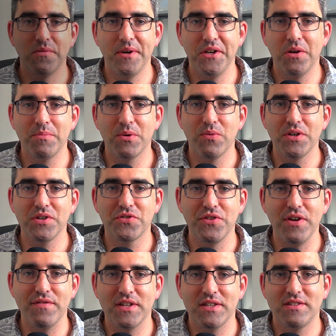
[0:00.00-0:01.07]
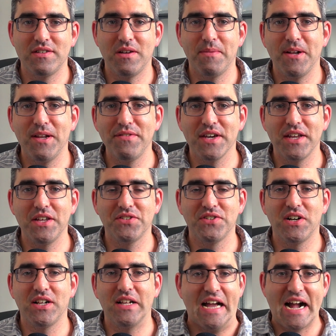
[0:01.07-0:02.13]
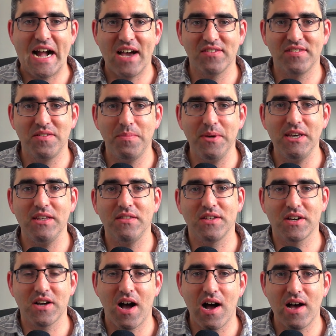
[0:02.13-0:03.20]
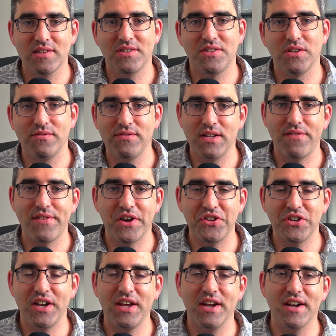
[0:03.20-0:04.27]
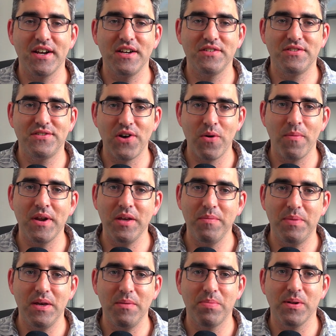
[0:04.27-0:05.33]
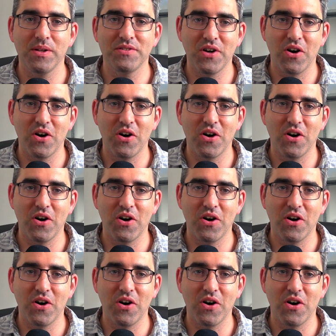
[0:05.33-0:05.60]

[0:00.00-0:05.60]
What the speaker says: so my number one grievance about living in Israel has to be the cost of living. And you're going to hear so many people